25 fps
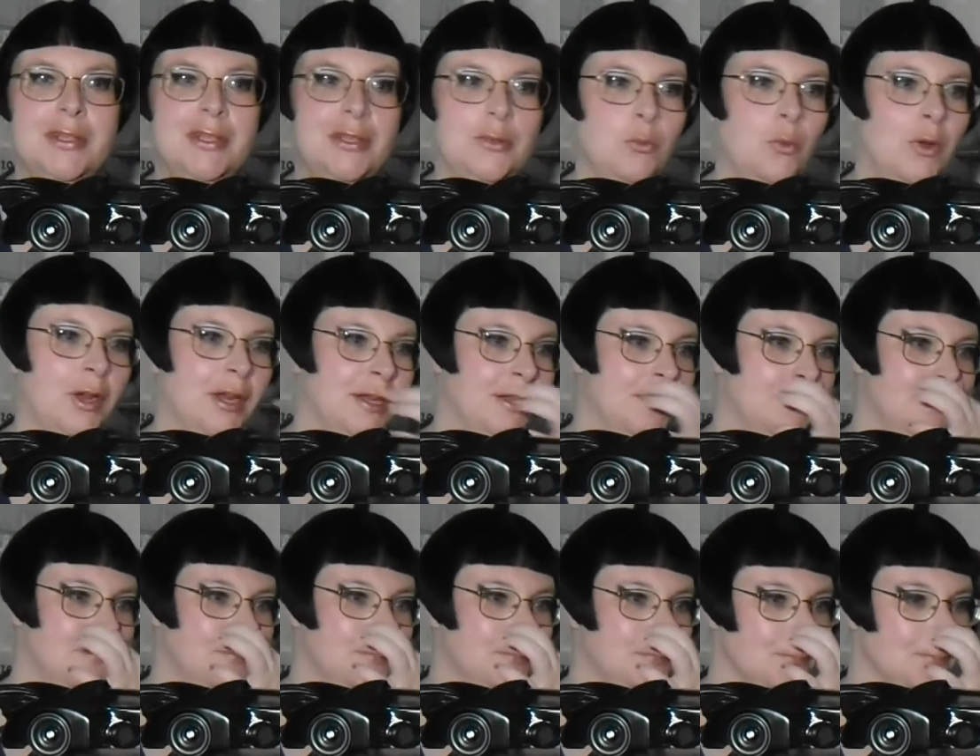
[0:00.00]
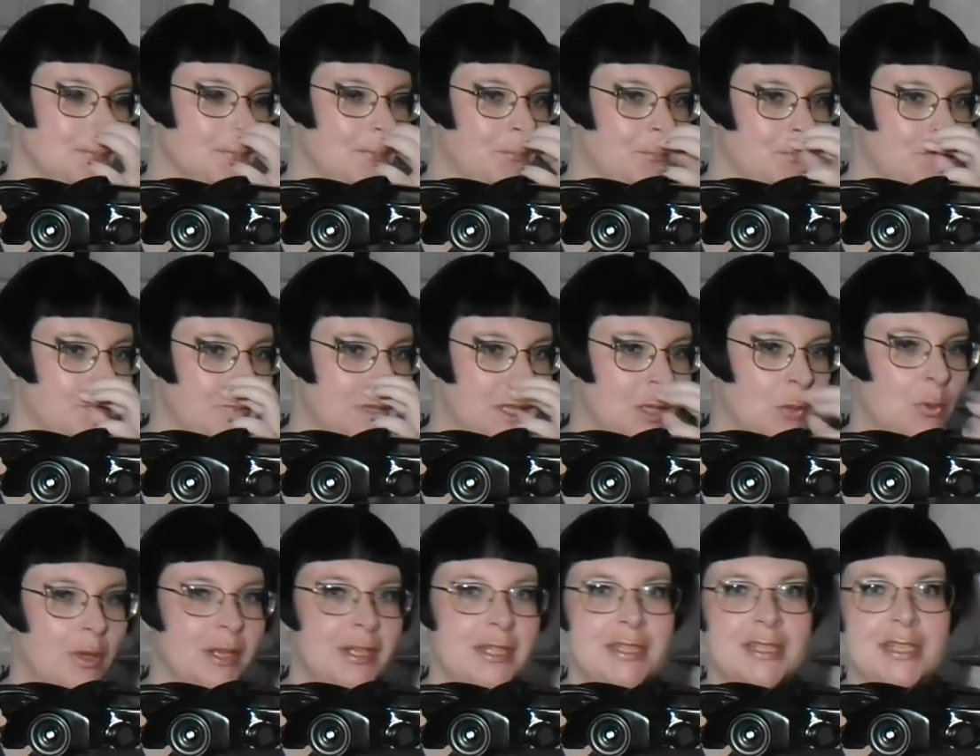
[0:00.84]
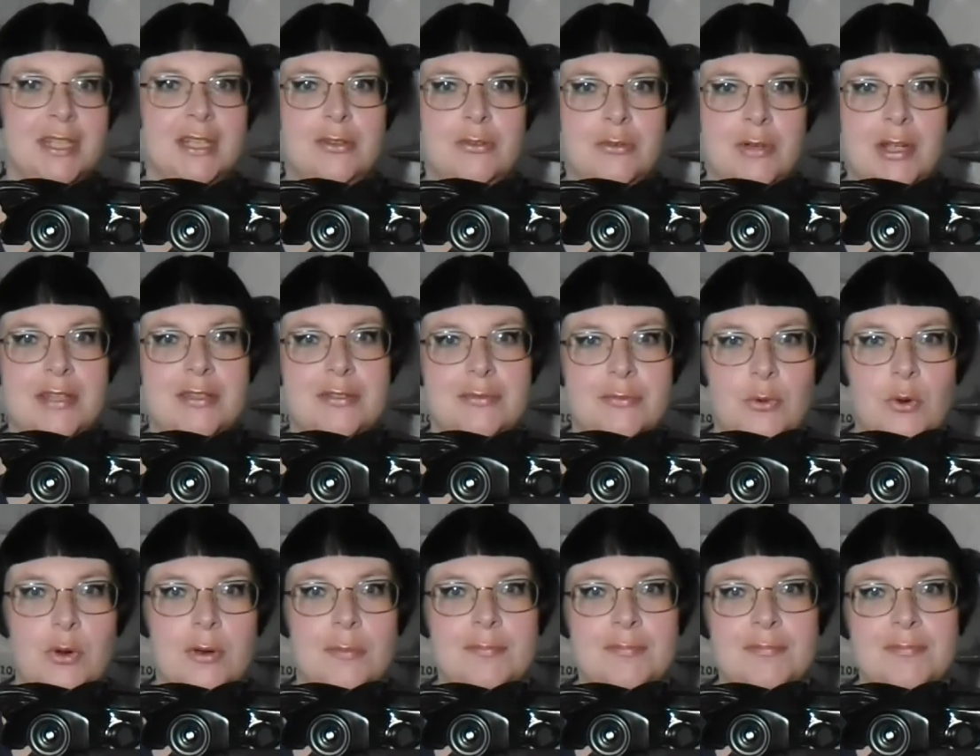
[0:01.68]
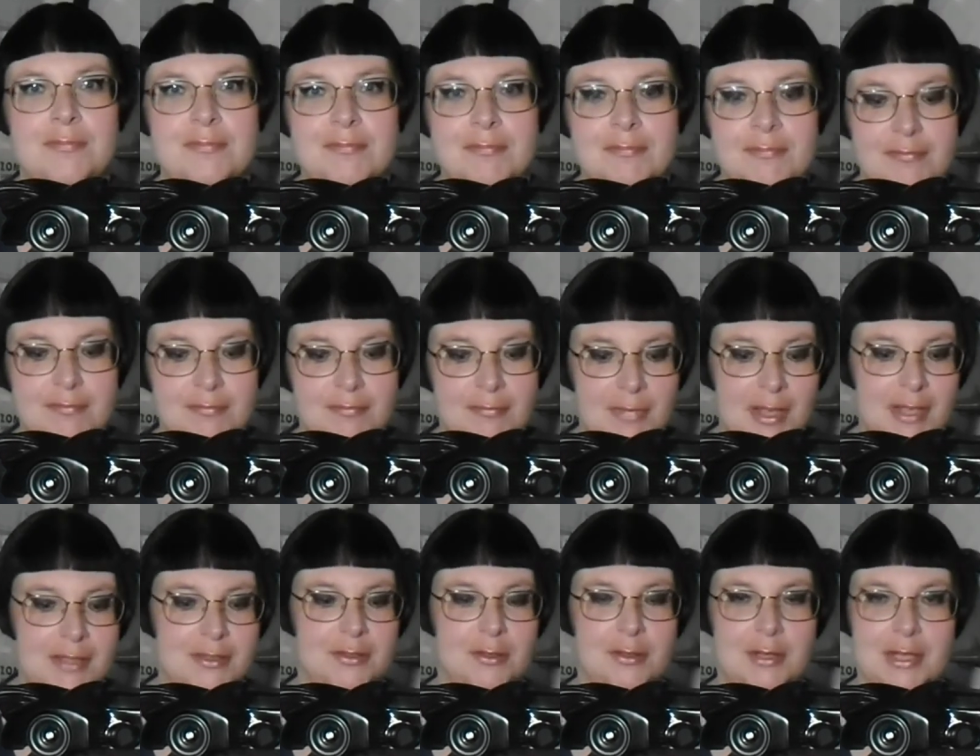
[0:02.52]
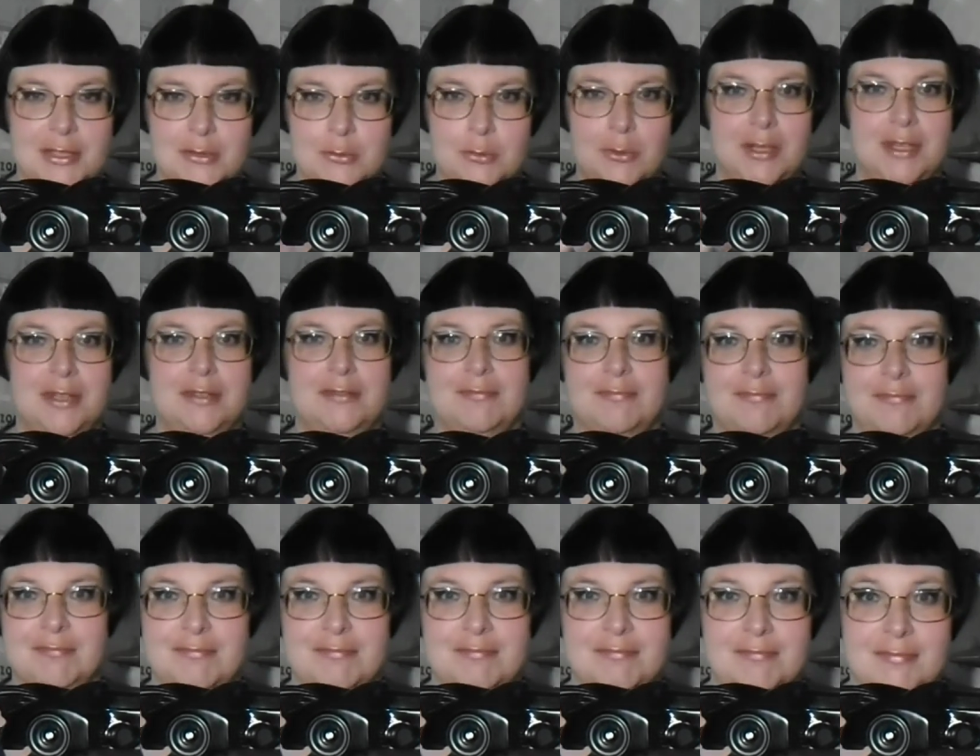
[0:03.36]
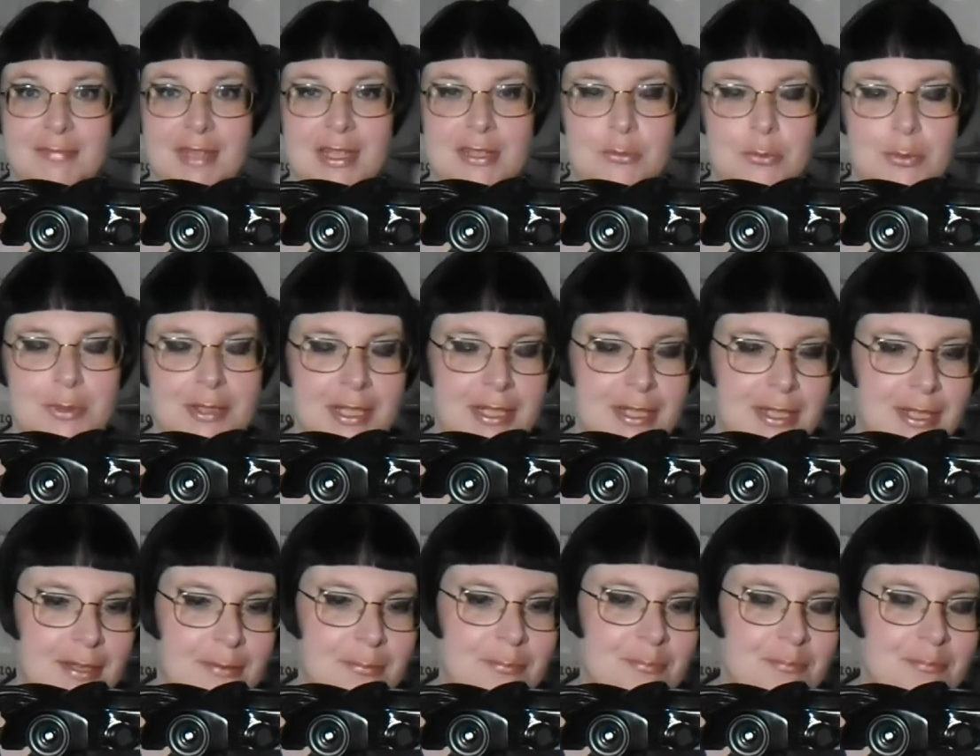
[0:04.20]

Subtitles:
He wanted to see it transform, and so that's what they did.